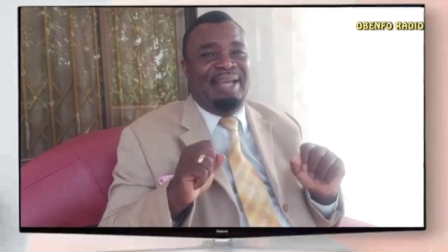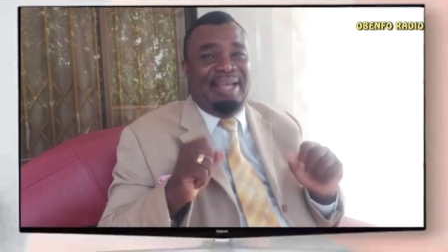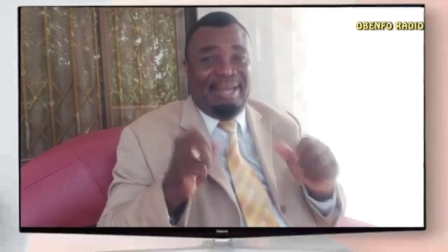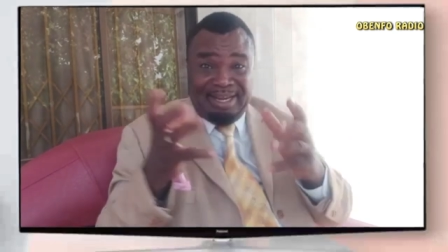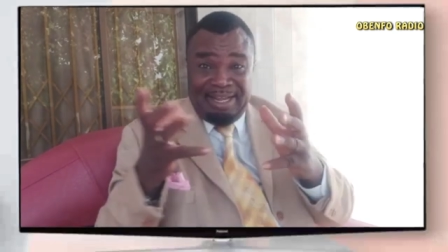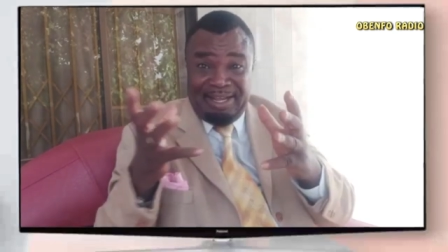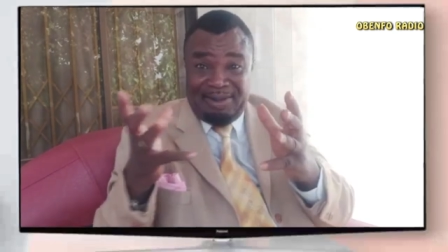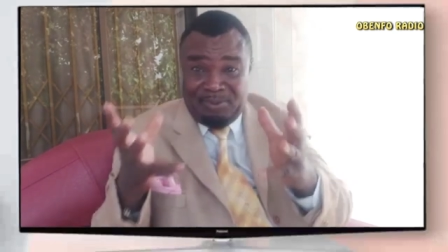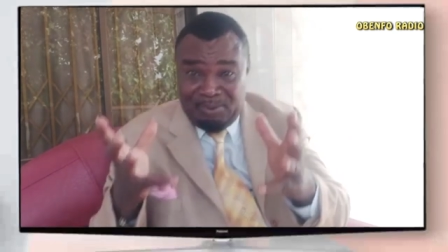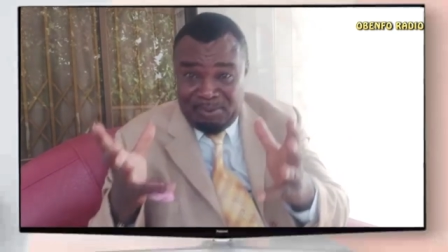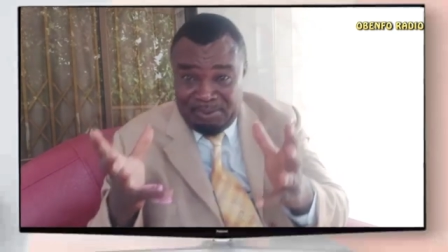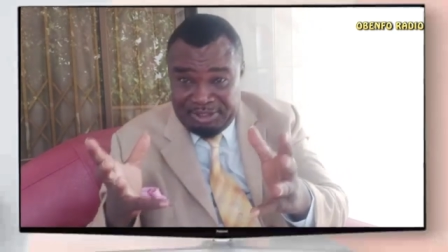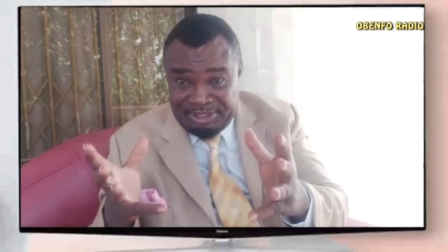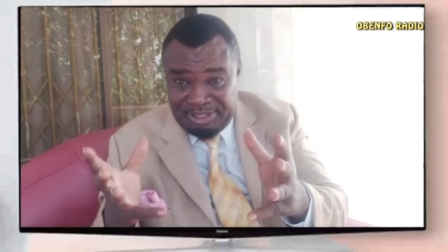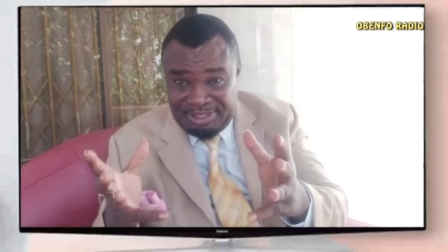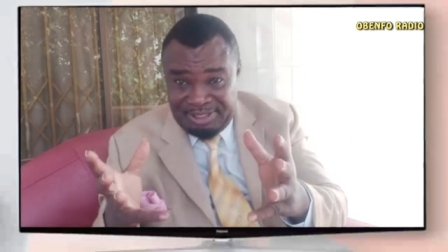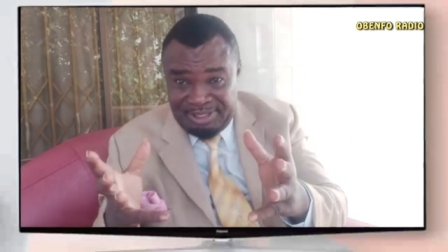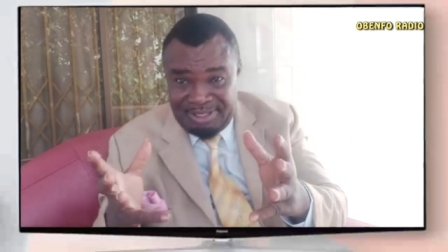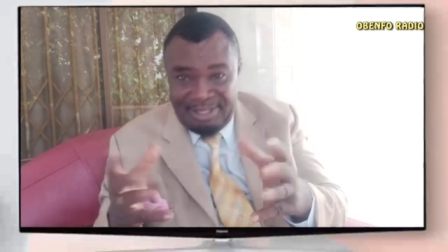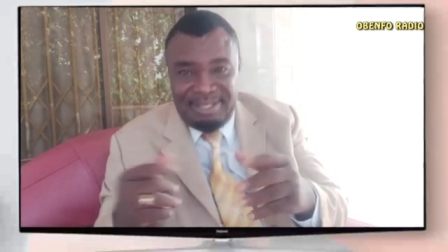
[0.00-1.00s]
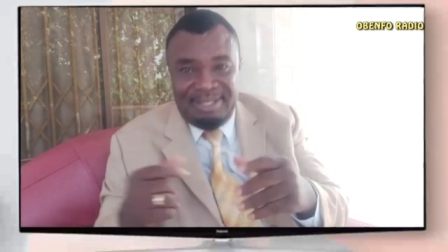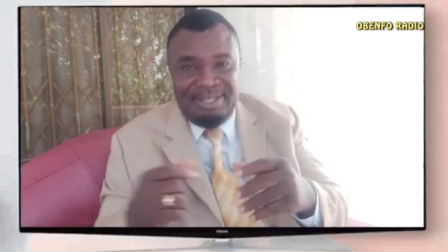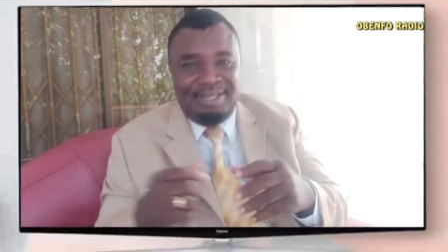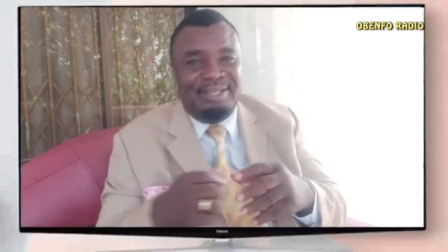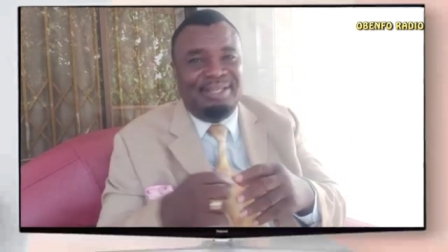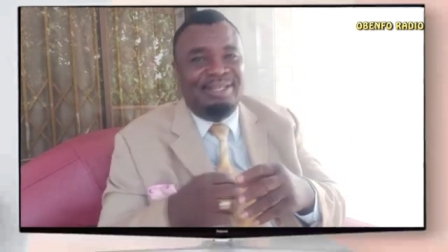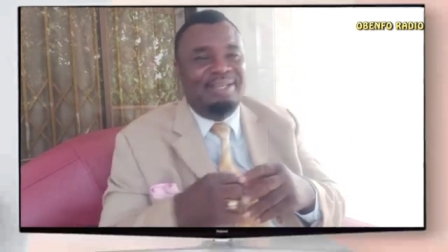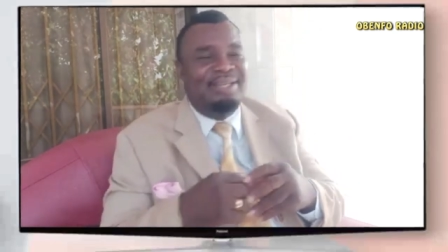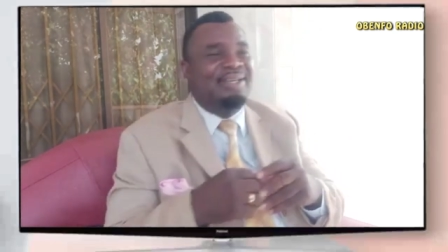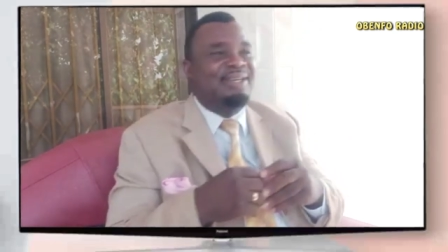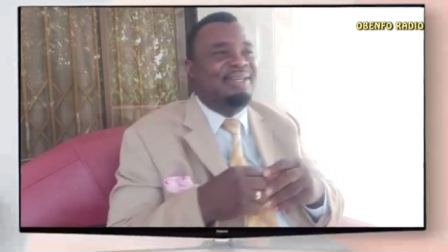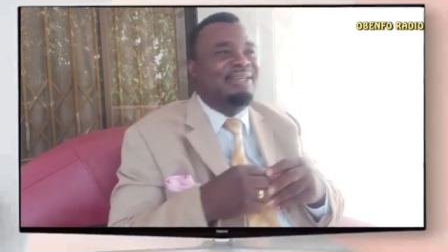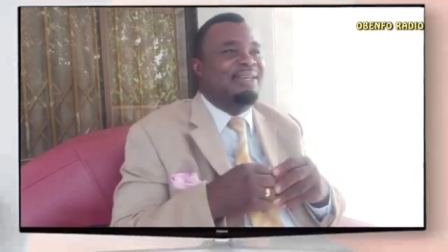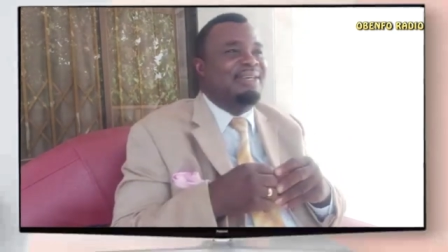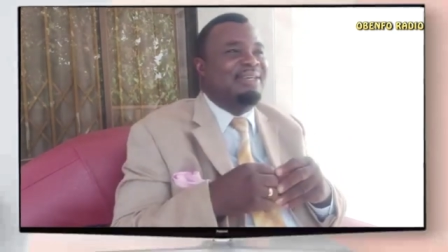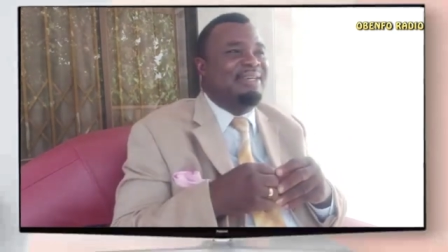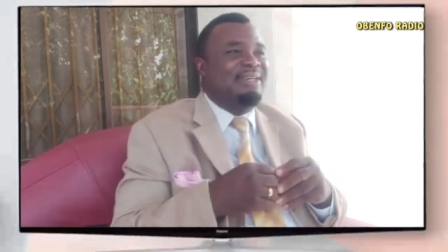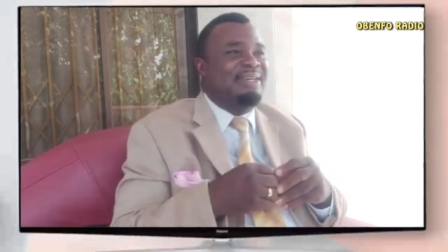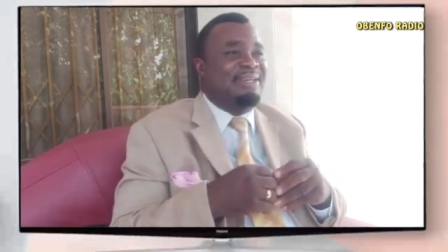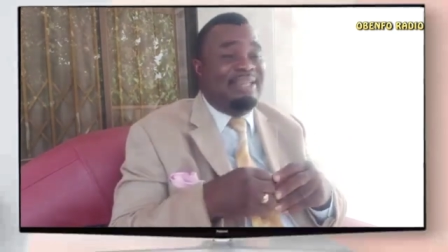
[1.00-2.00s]
and a coaching.
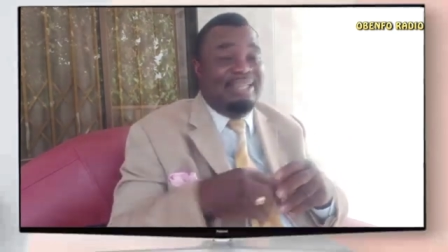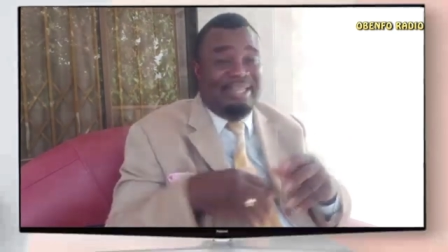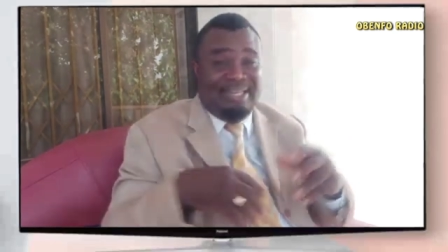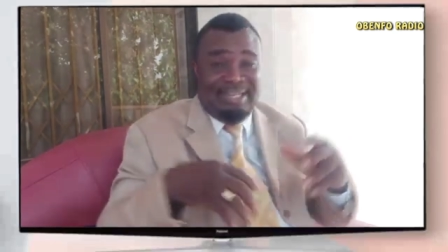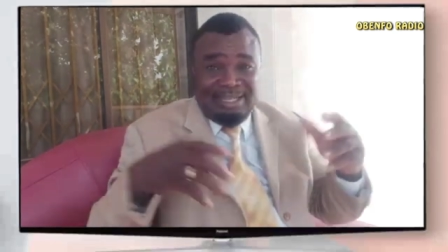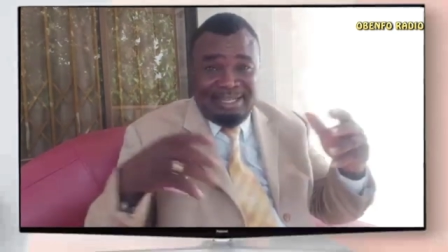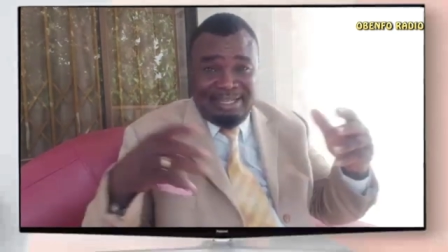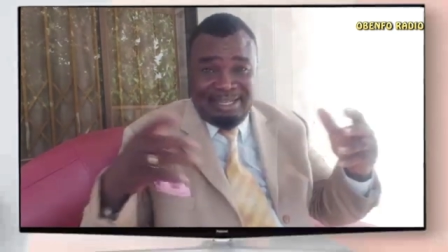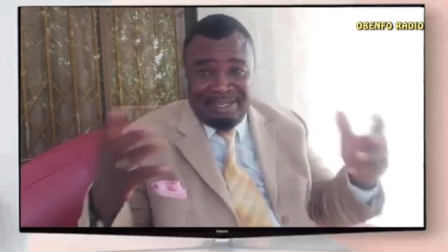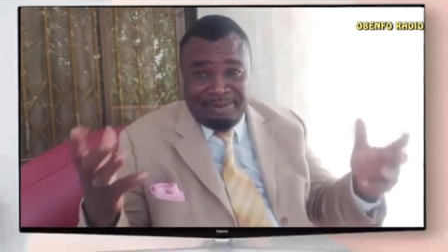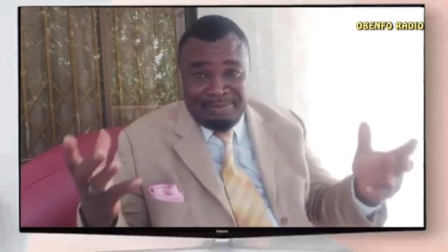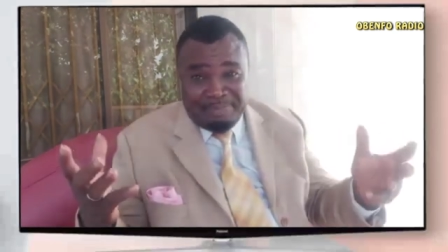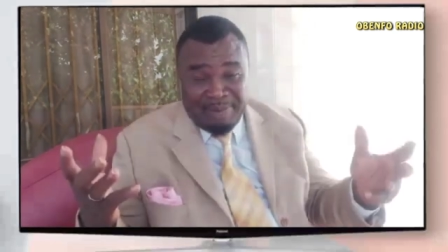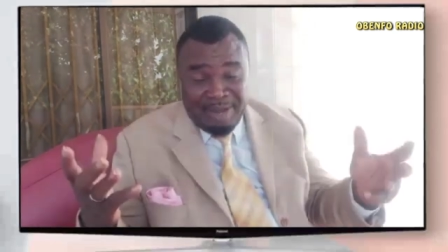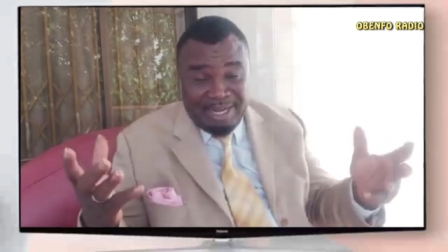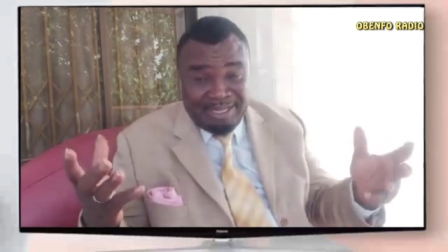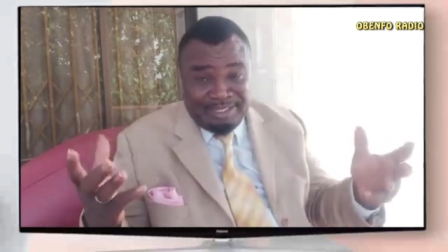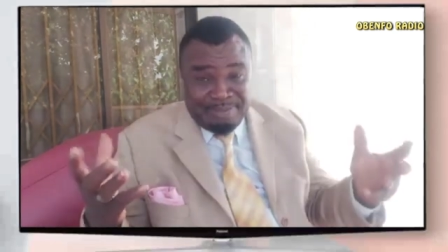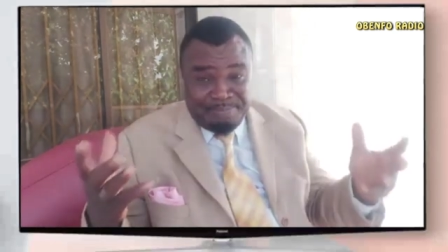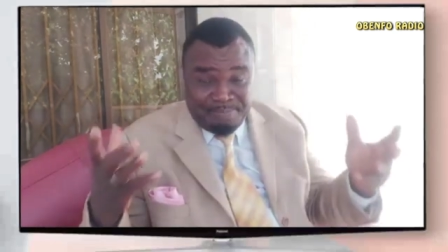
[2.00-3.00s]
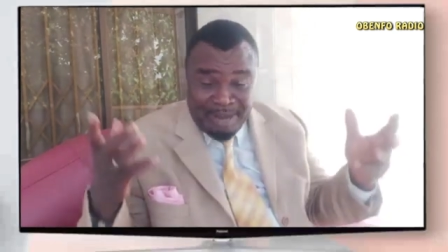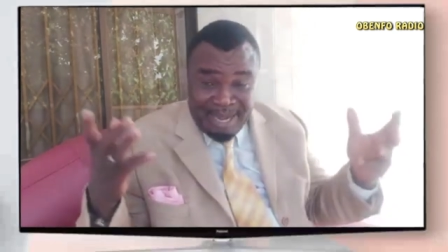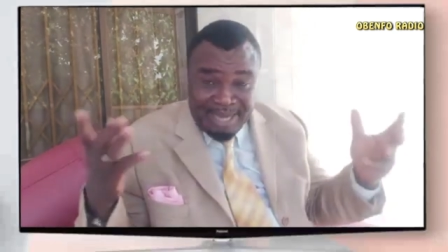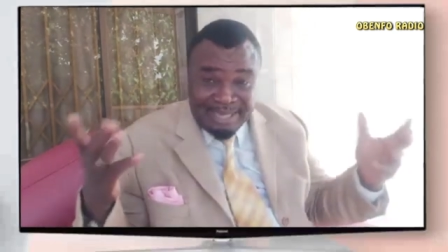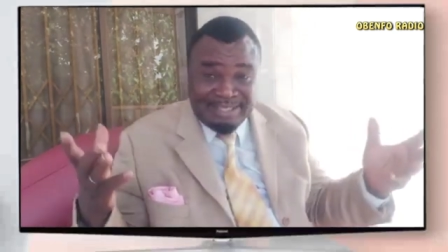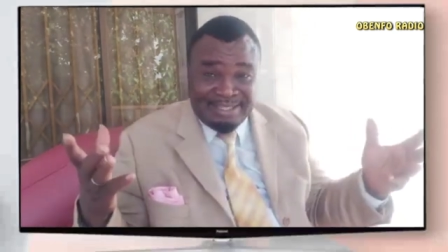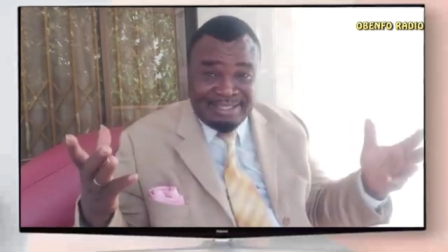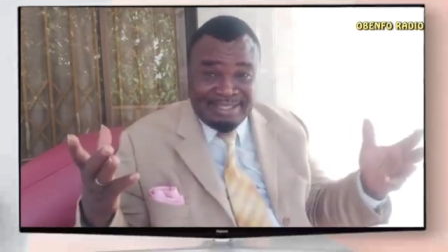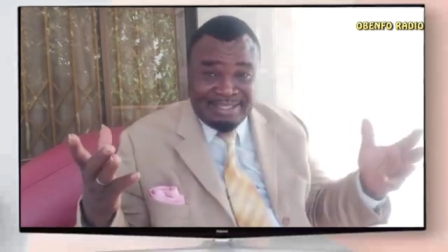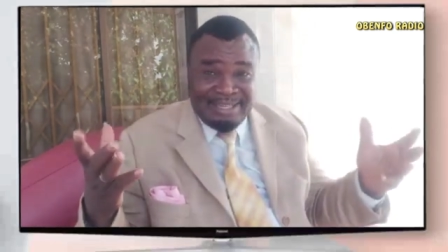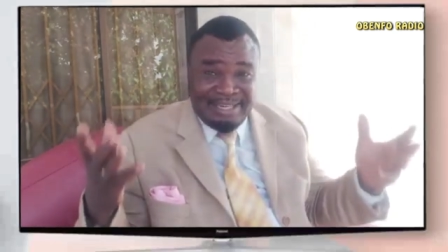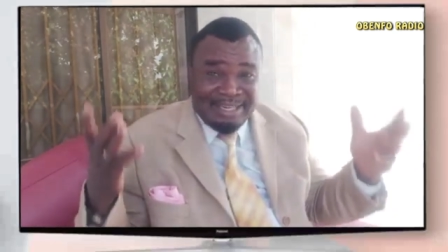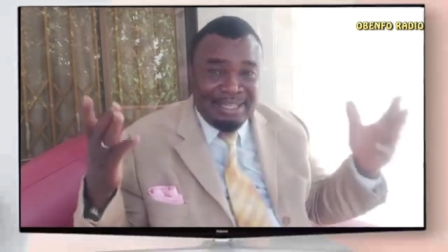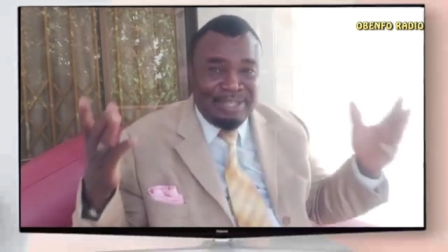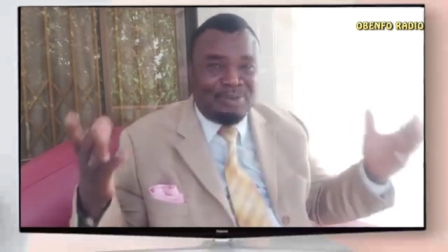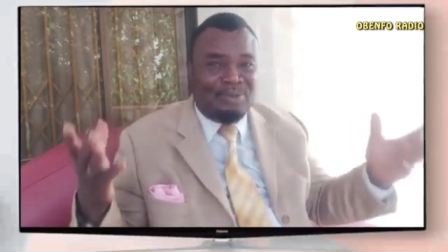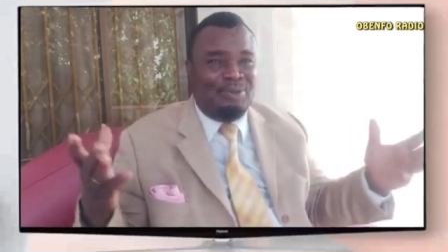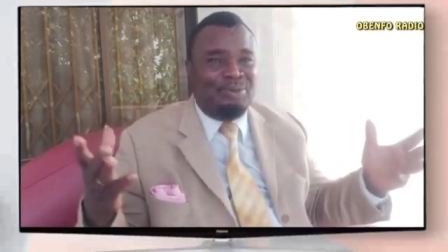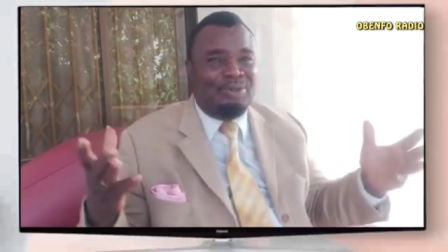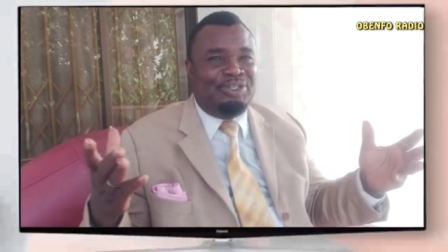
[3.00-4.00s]
Ye the party in
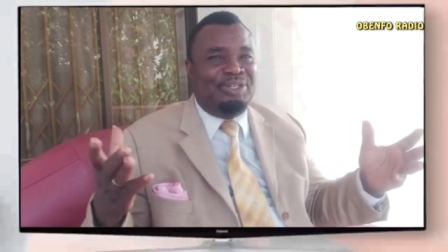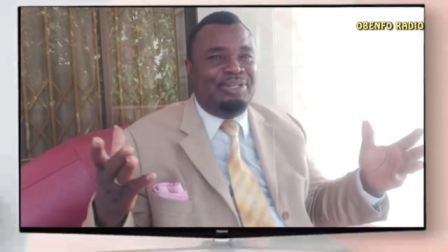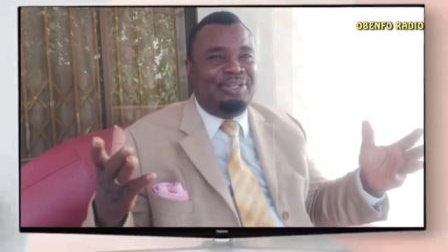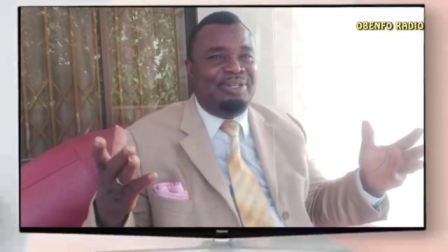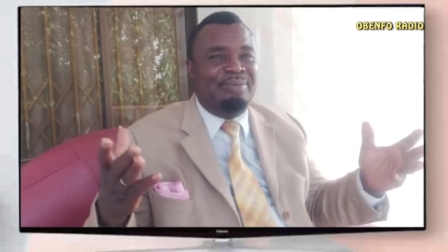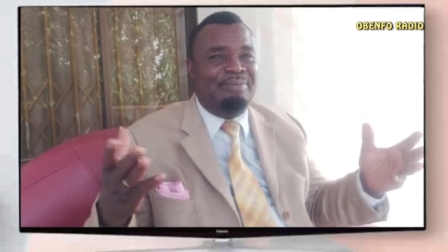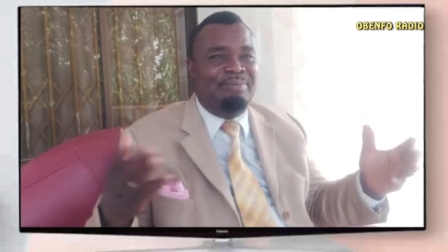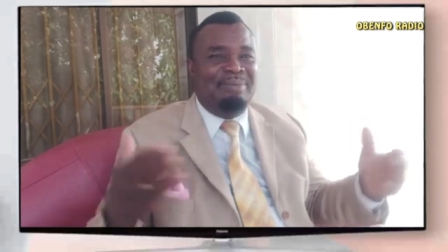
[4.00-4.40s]
a coaching.